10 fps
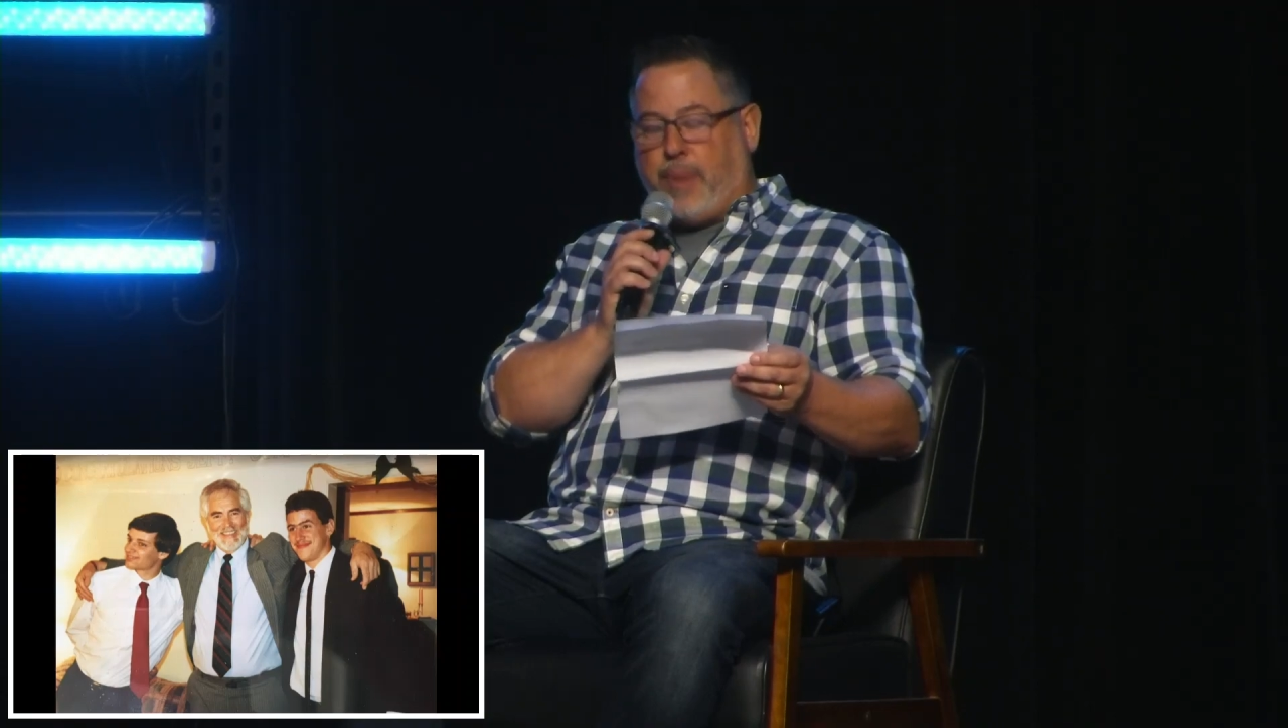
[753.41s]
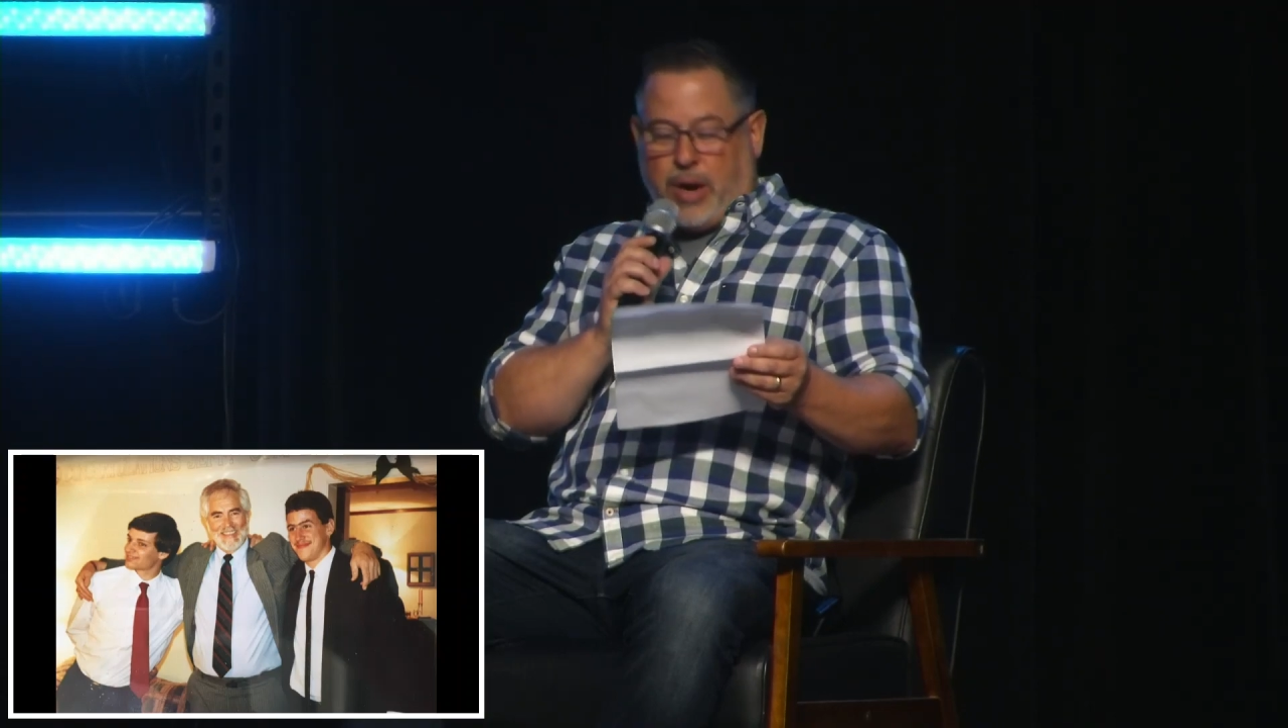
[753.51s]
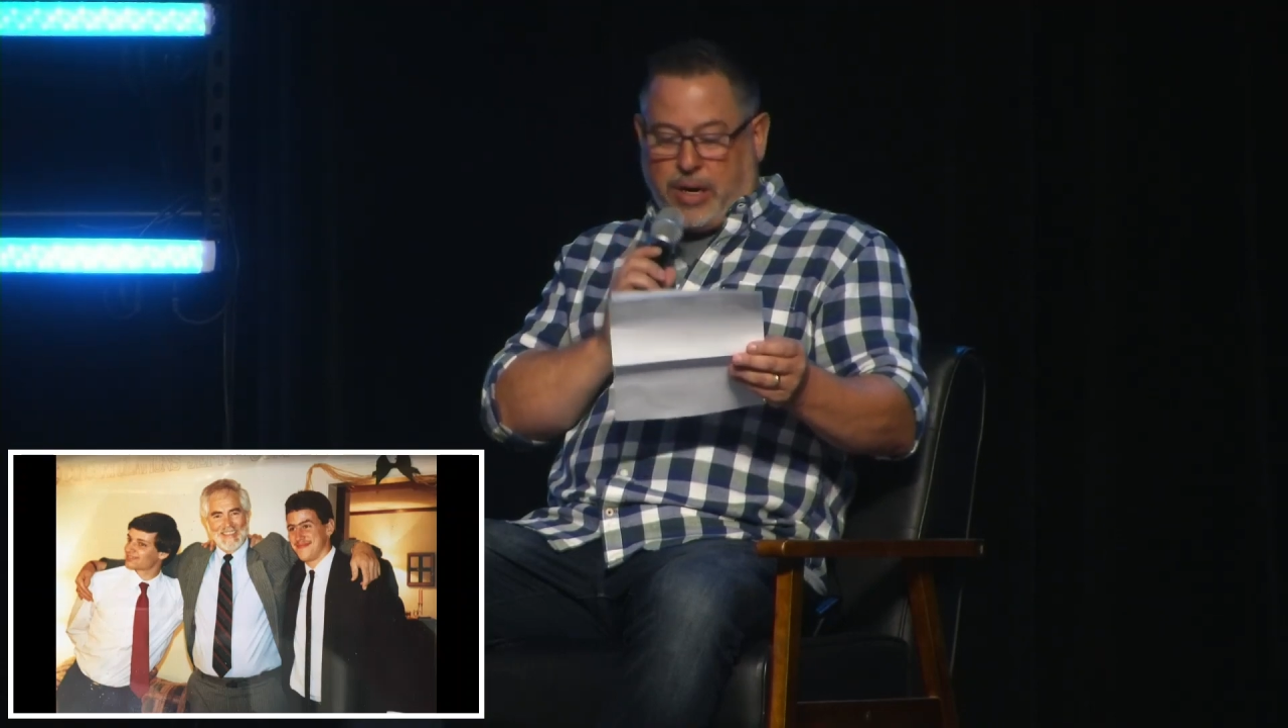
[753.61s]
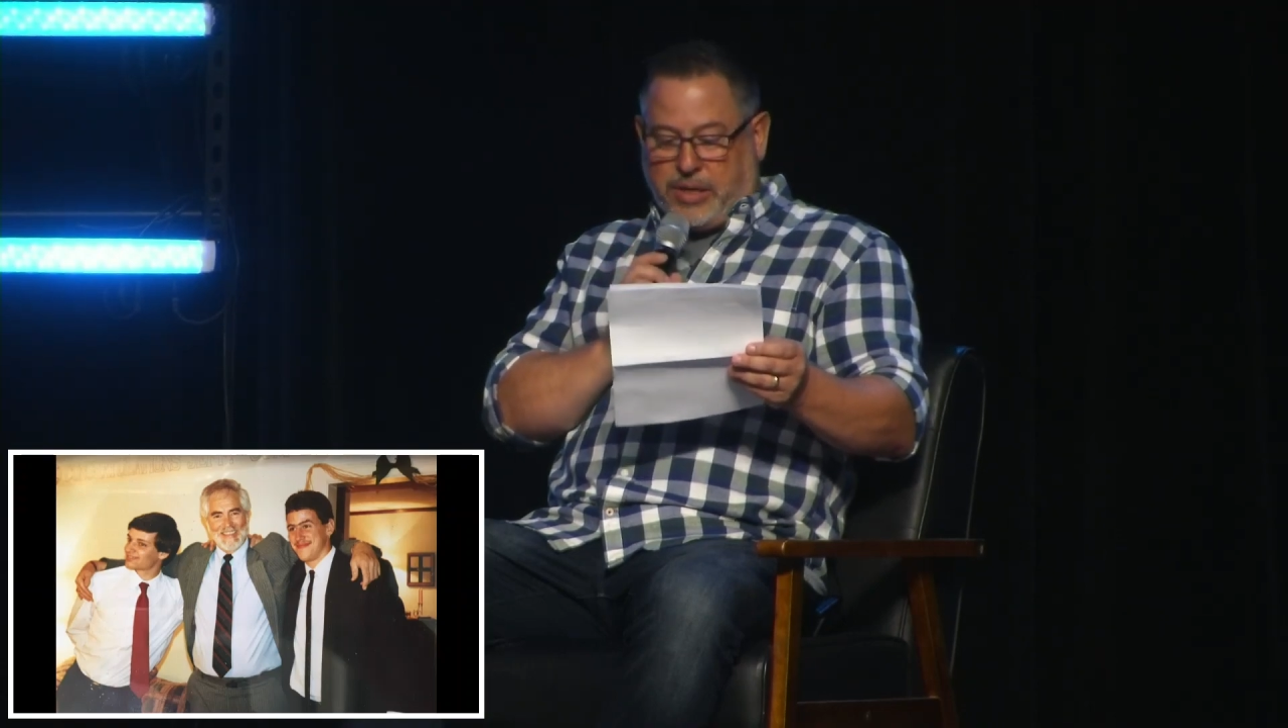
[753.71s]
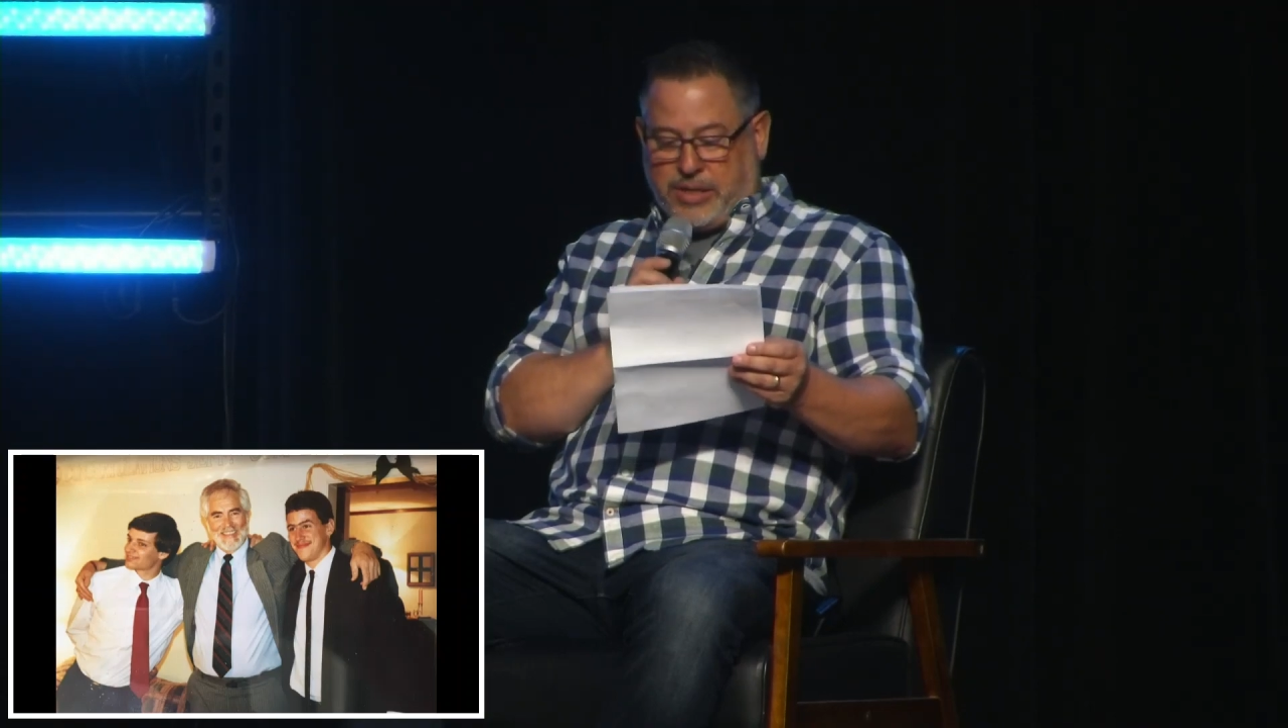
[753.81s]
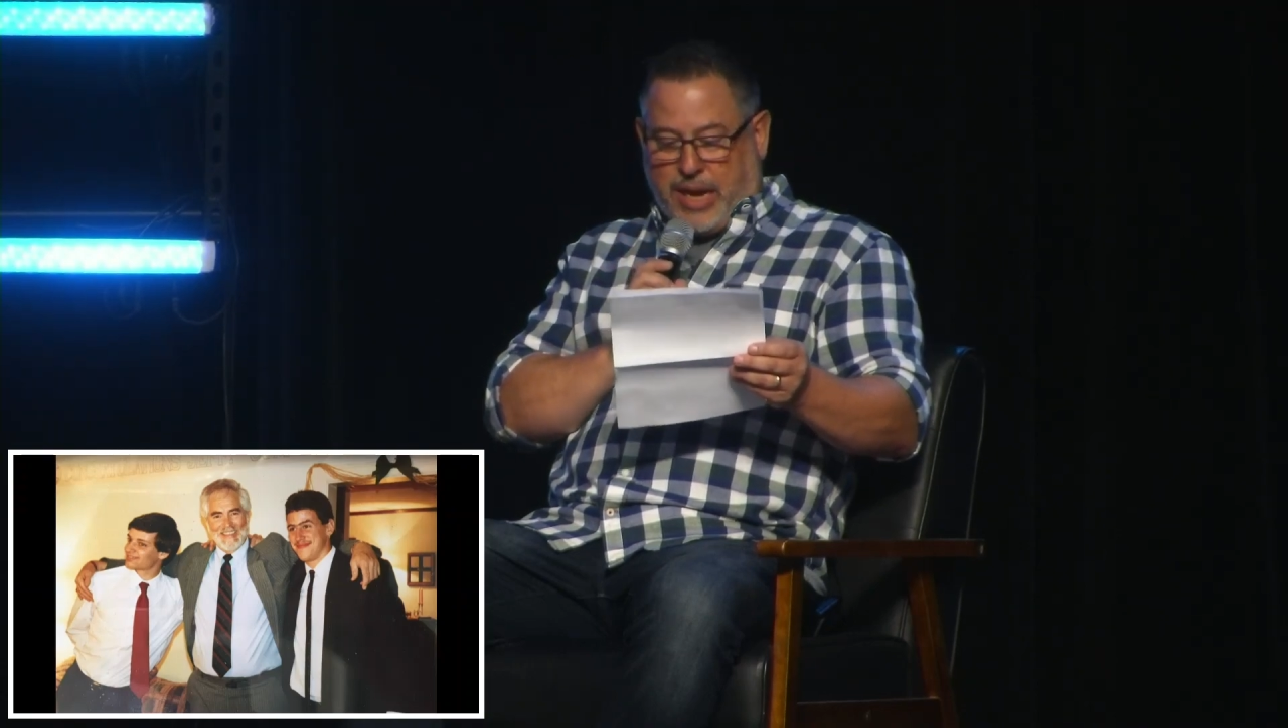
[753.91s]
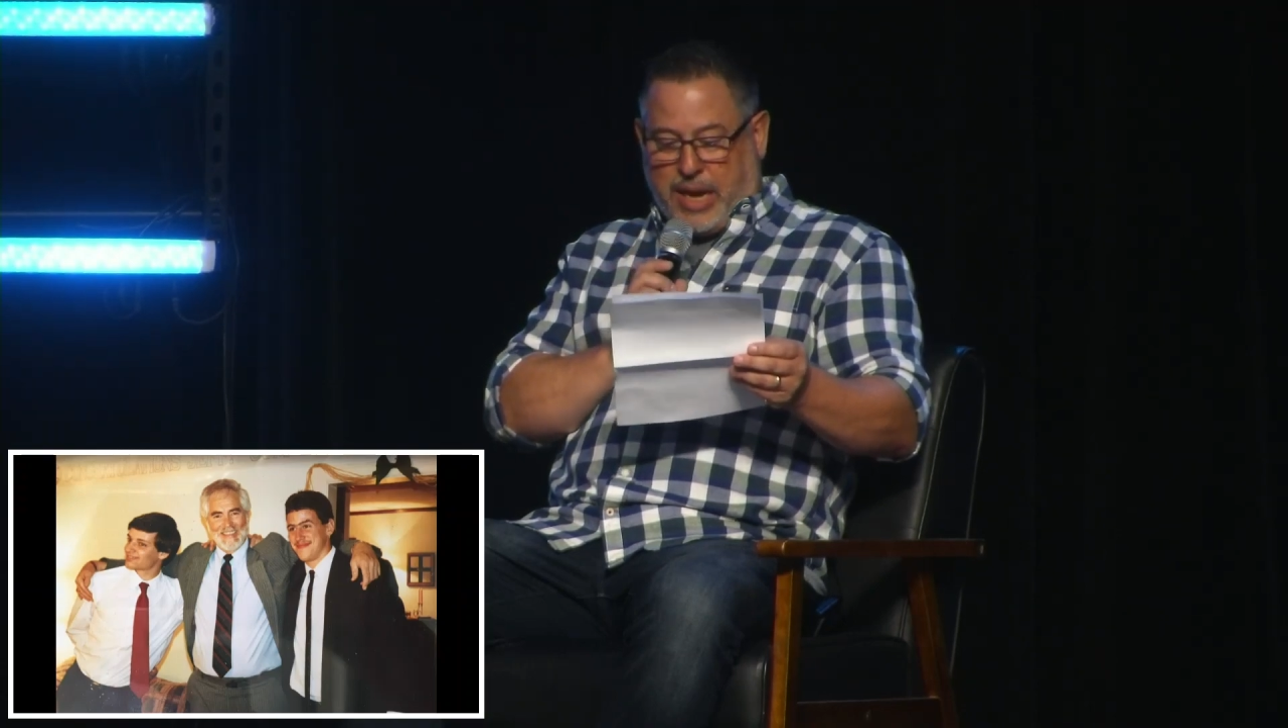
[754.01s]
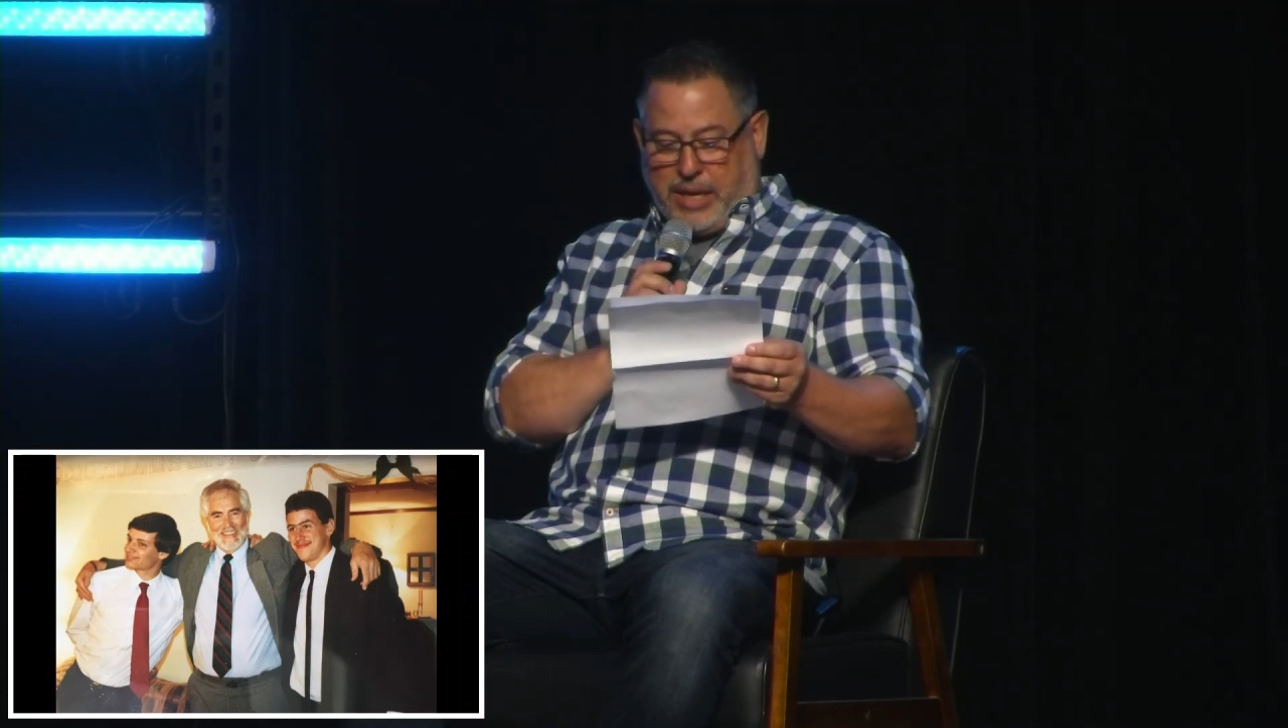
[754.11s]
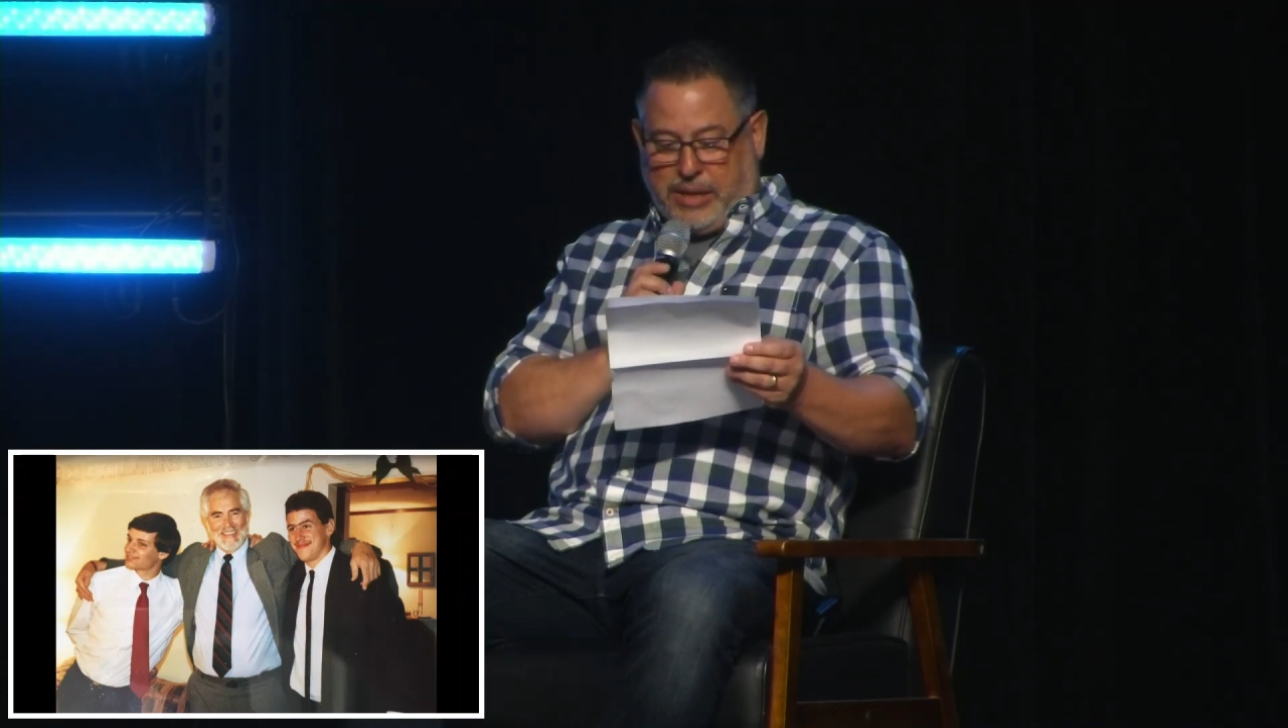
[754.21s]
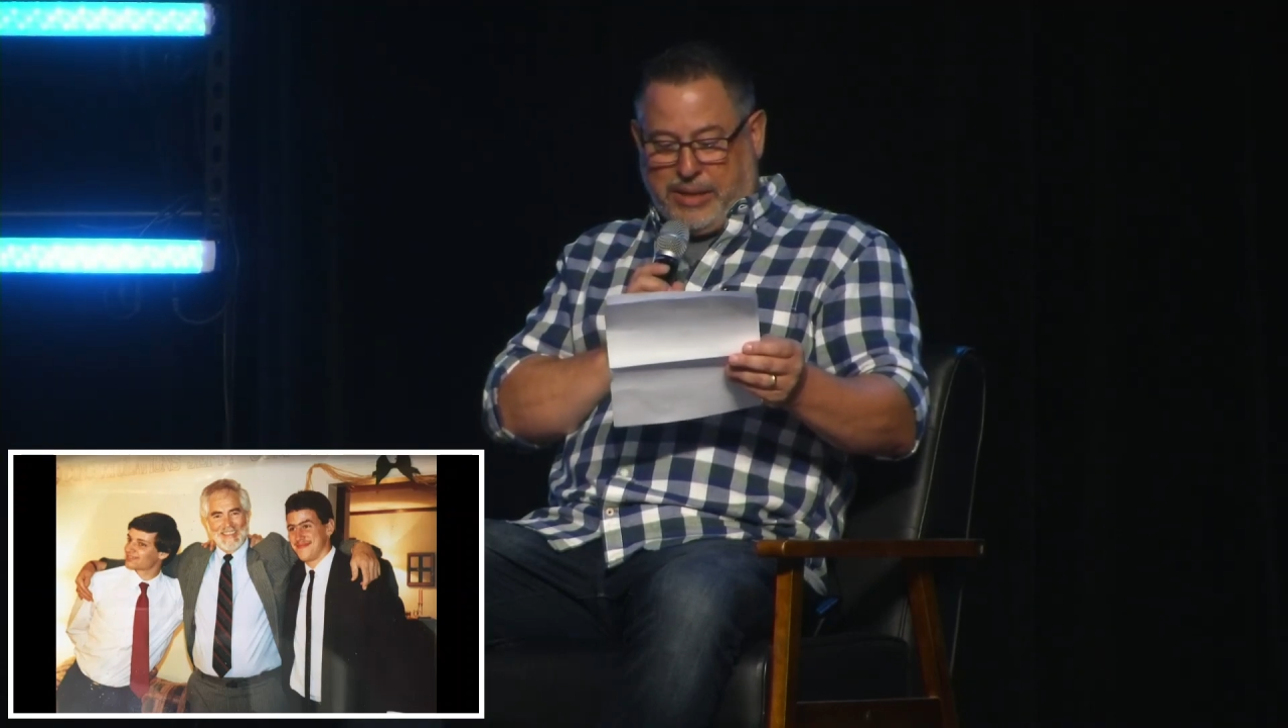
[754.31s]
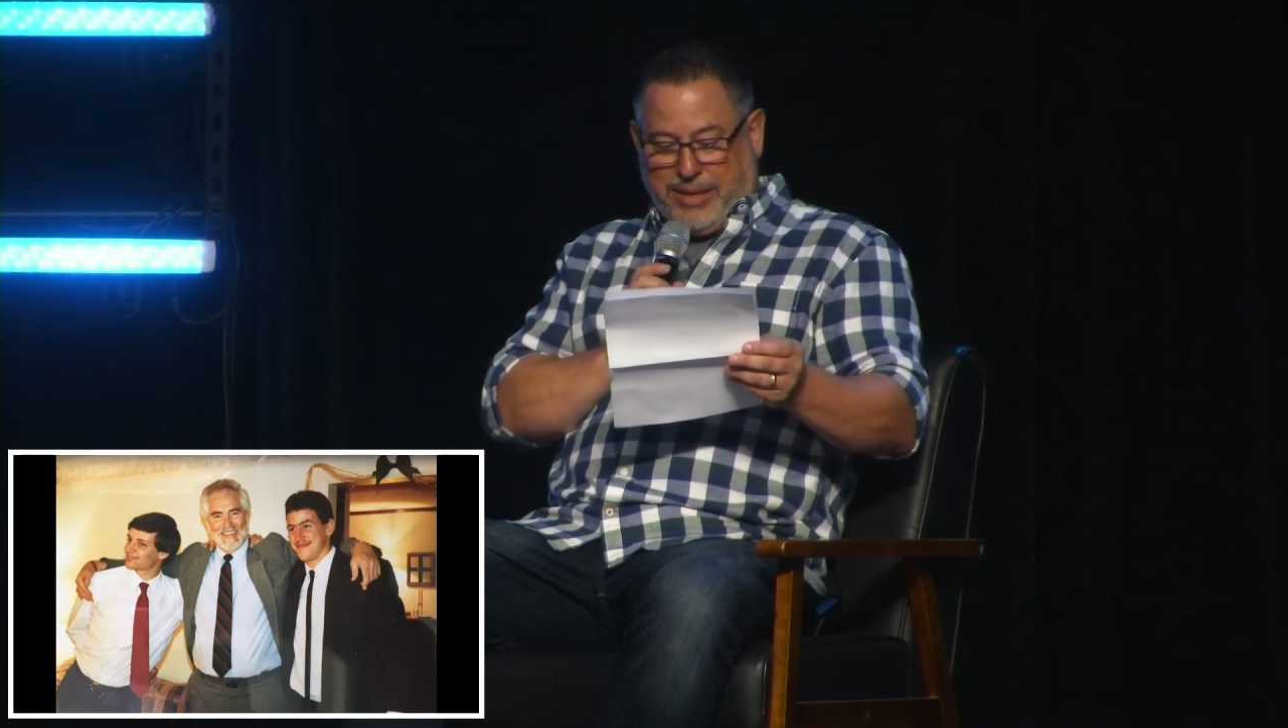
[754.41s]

Bargerstock,